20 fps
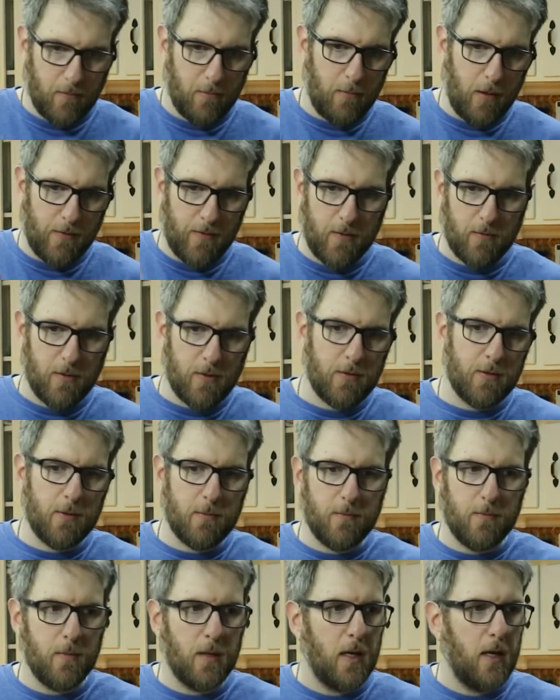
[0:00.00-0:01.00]
Buff it with
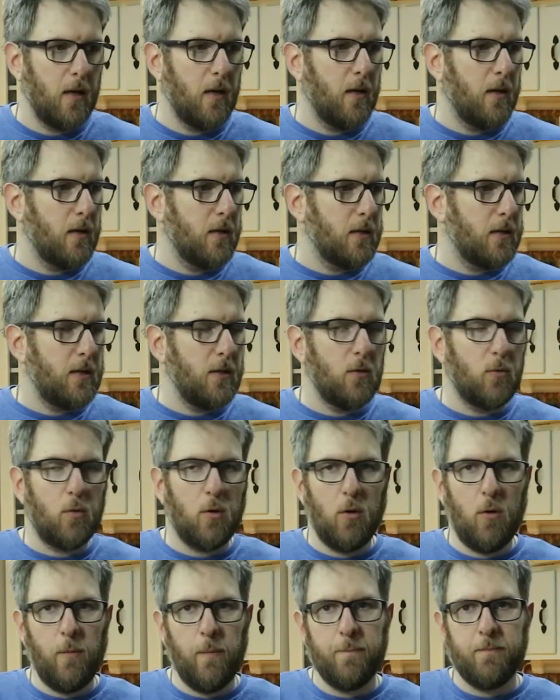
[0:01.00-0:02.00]
some steel
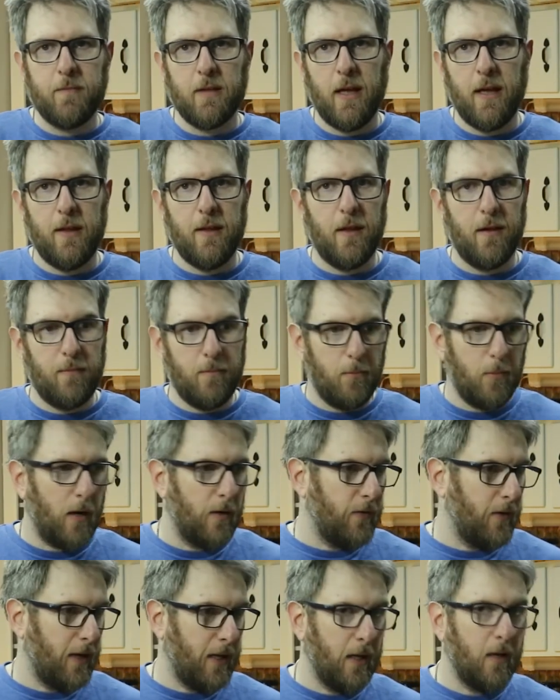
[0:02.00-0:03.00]
wool and then
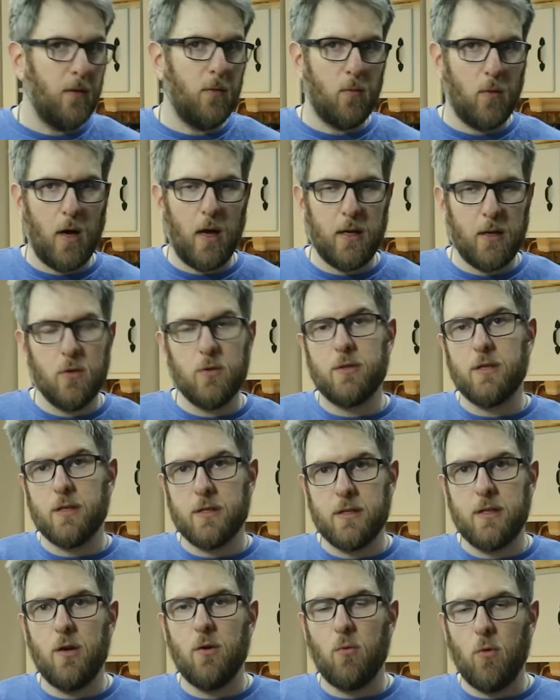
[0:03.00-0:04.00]
buff in. I use the
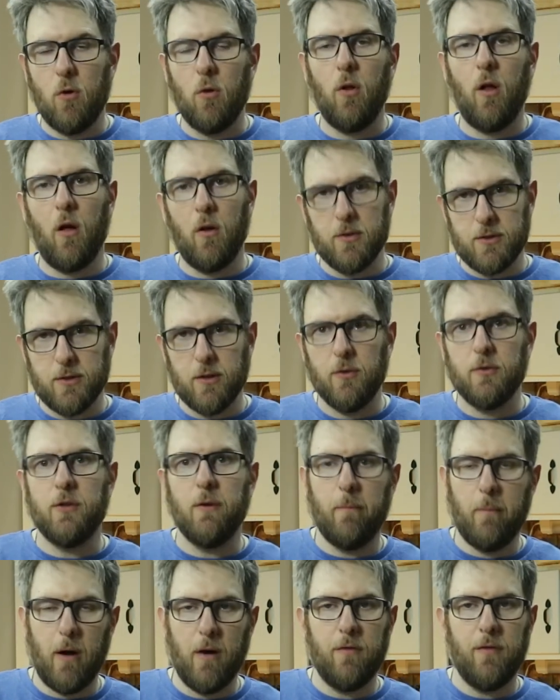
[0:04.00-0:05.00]
steel wool also
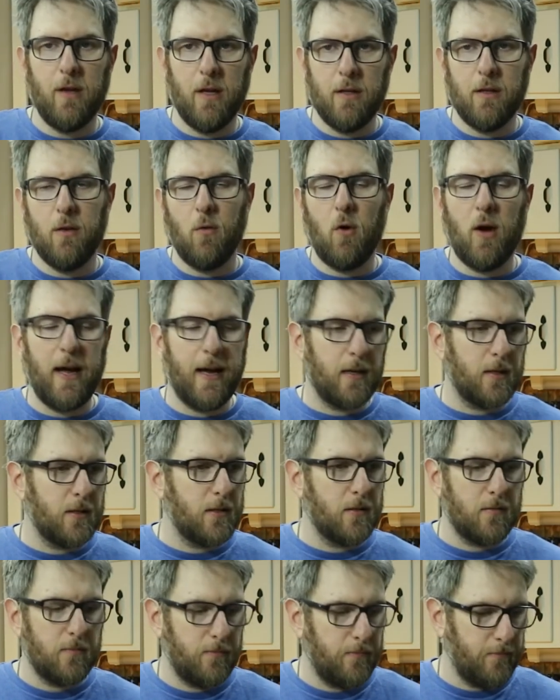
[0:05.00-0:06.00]
to buff in the
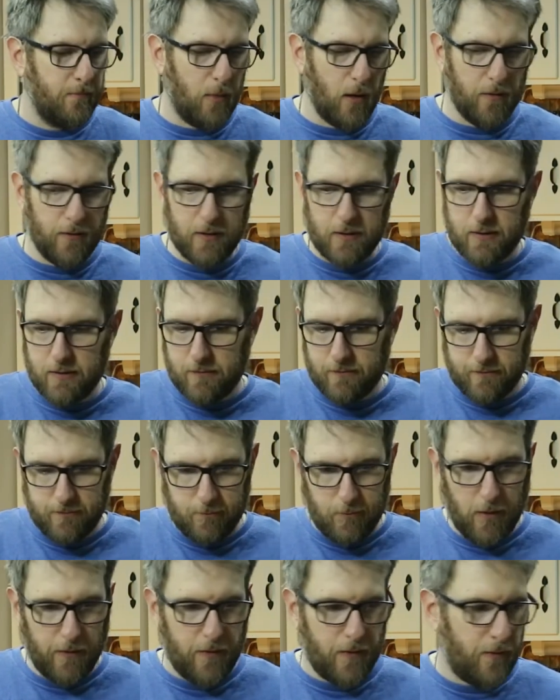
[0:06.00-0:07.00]
wax. Perfect.
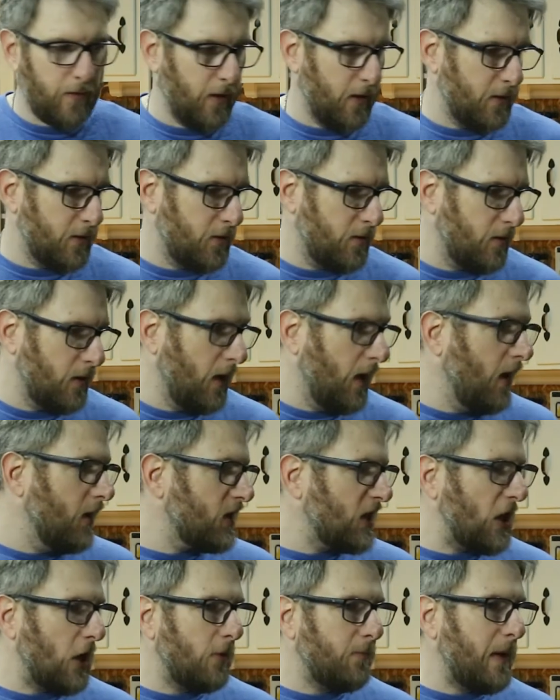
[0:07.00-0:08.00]
Perfect finish.
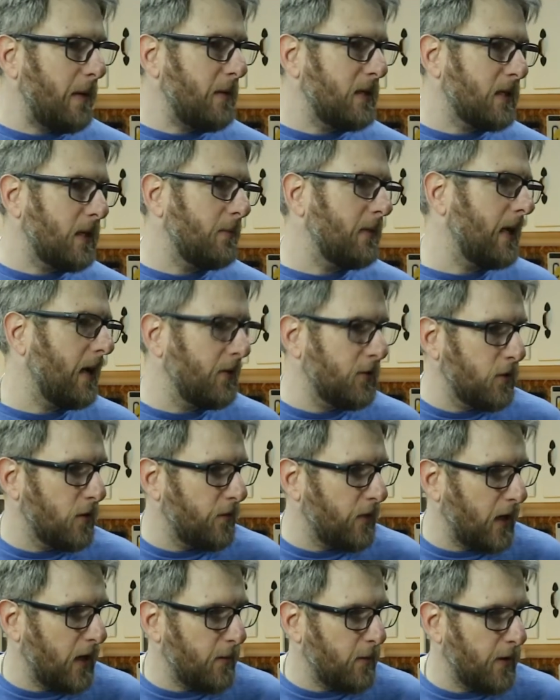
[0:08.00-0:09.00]
So maybe someday I'll do a
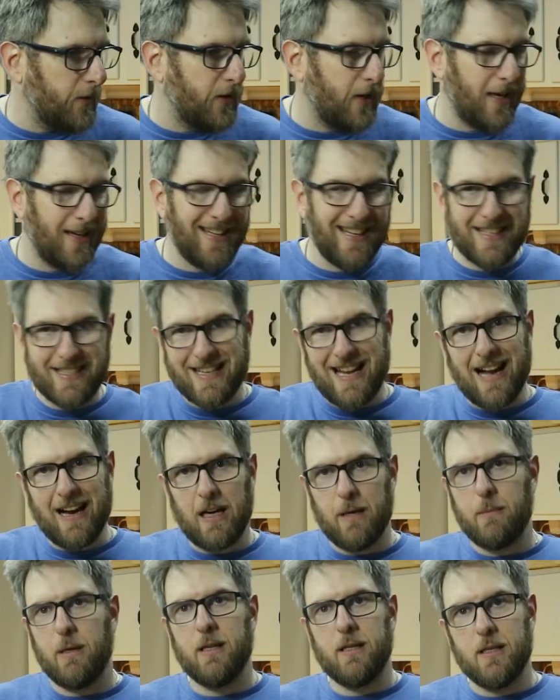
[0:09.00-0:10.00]
video about that. It's not
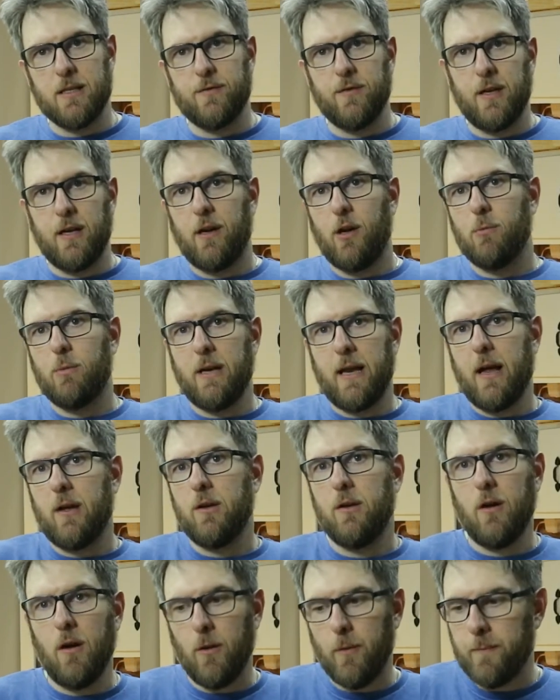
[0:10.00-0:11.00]
going to be in this video, but now
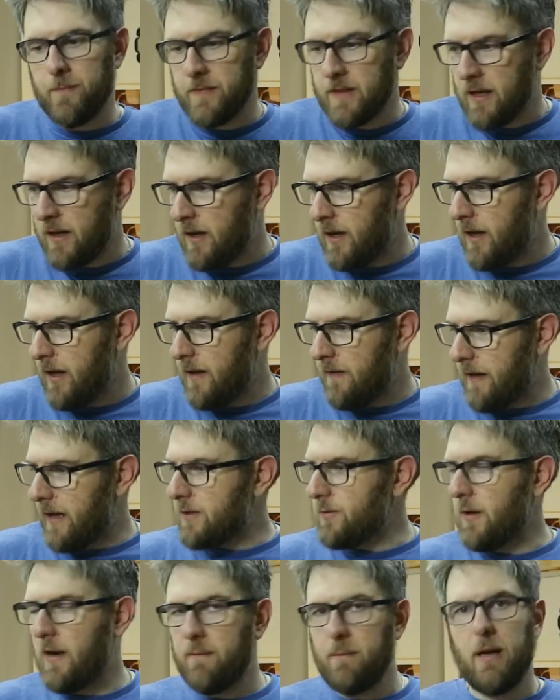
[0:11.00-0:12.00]
you know.
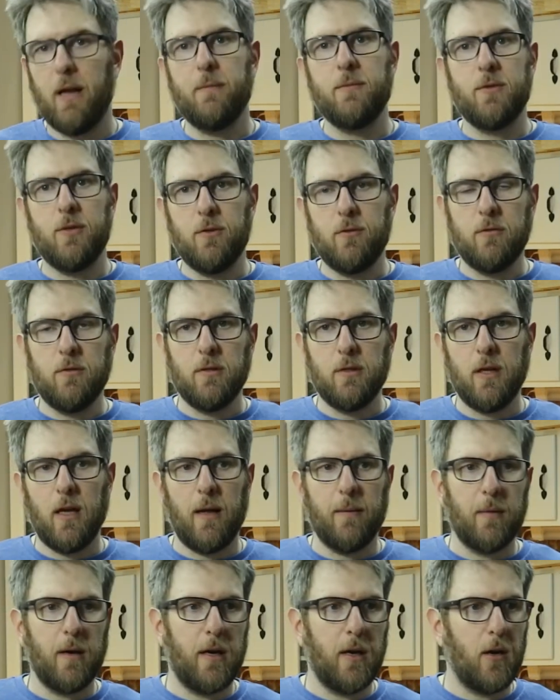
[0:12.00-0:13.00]
That's what I've been up to.
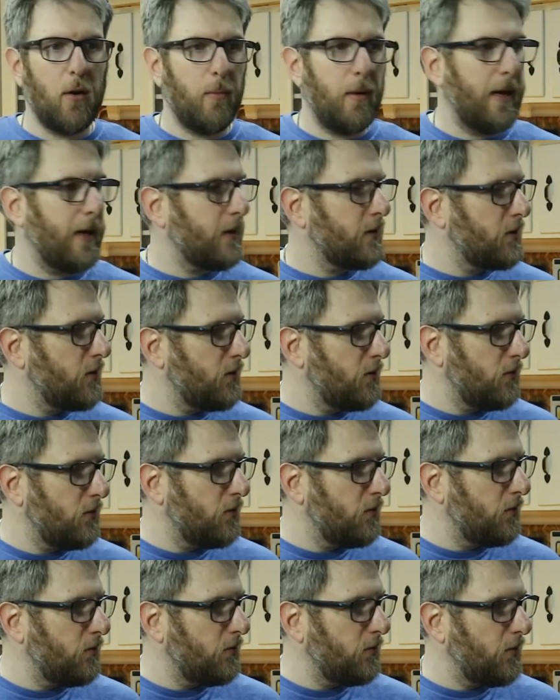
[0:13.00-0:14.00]
I'm going to go back
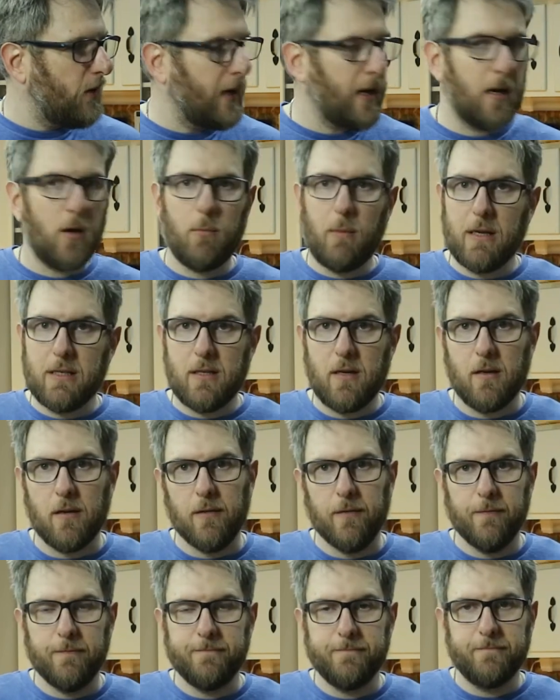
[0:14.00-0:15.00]
to, I got to go make
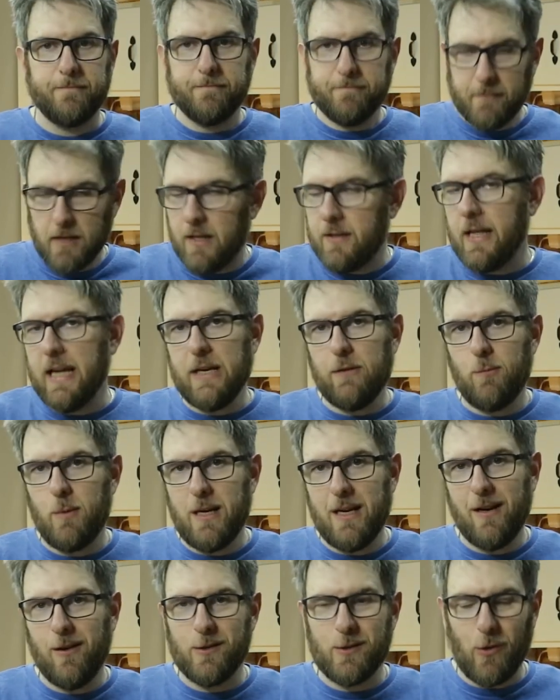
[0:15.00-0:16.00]
dinner. Thank you for
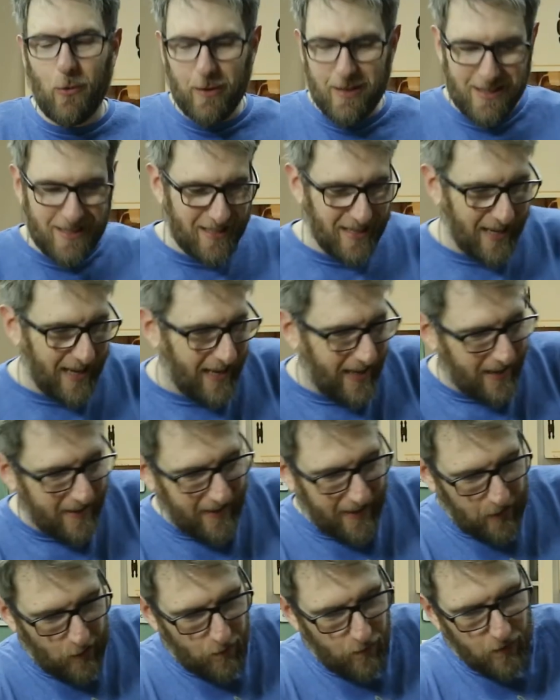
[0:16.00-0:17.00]
being here as always.
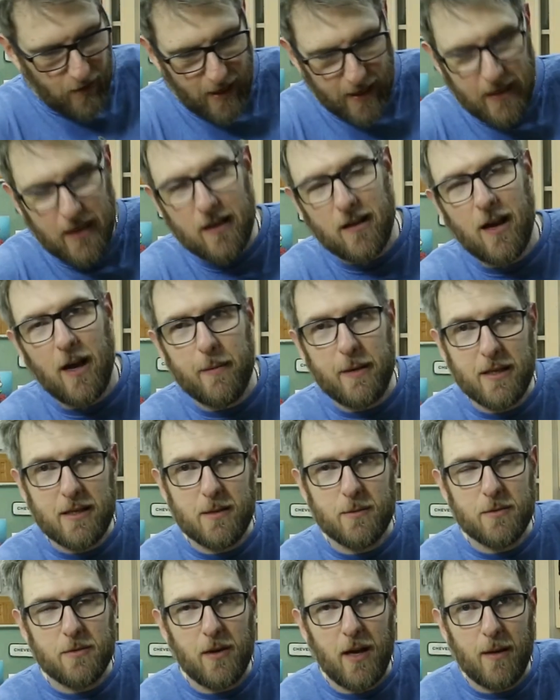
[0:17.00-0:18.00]
Thank you for liking, commenting,
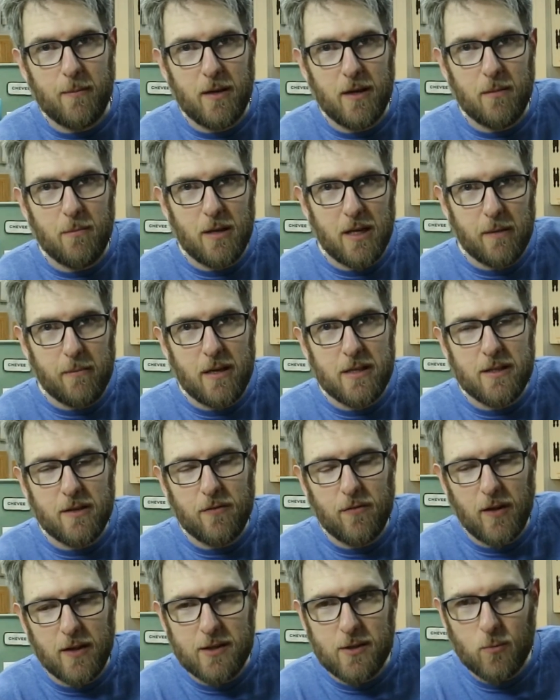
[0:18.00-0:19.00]
subscribing, and being amazing
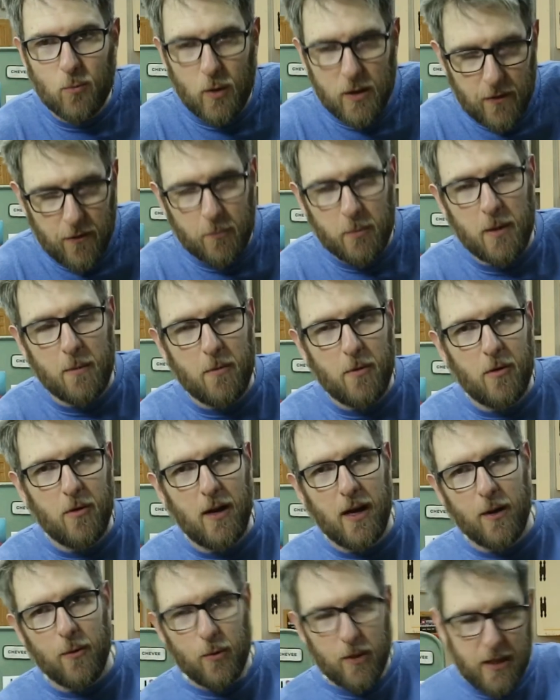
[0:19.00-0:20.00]
friends and wonderful people.
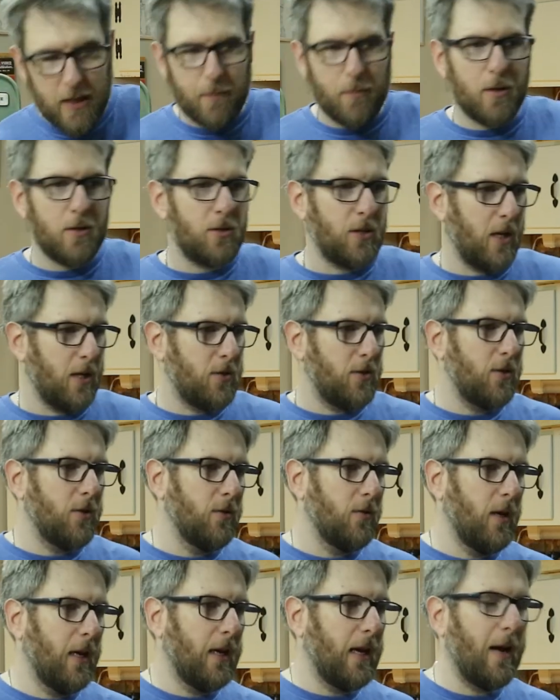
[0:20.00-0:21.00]
I really appreciate
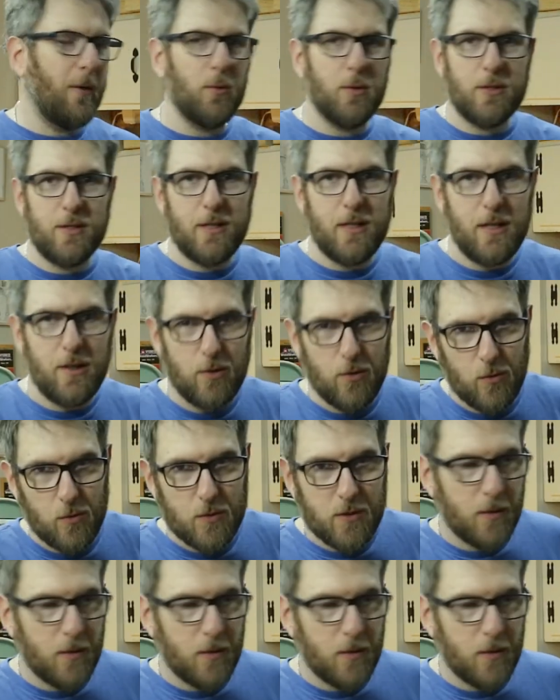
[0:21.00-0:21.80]
you, and I will see you